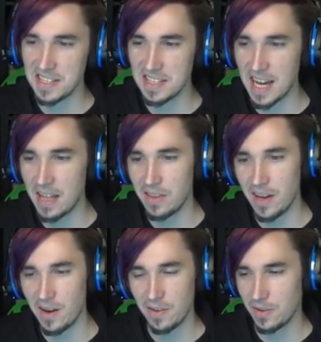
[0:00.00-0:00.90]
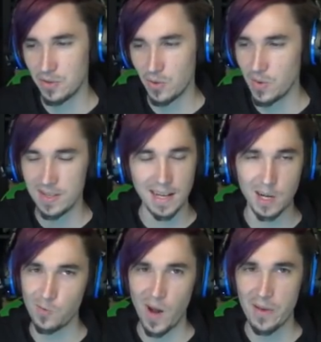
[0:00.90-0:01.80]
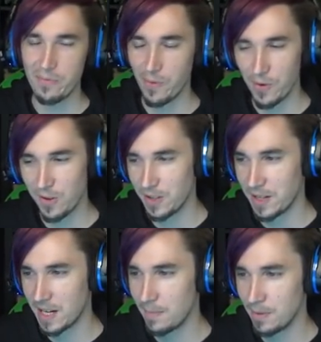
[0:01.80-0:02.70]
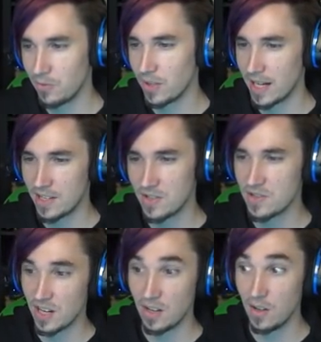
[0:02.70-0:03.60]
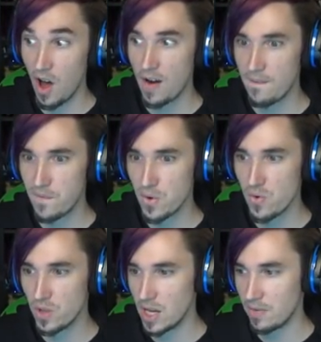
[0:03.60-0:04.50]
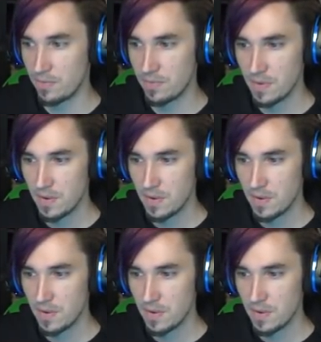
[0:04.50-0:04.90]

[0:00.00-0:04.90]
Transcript: Inside there, there's always, like, a rifle and a couple of lanterns and a lot of food. A lot of...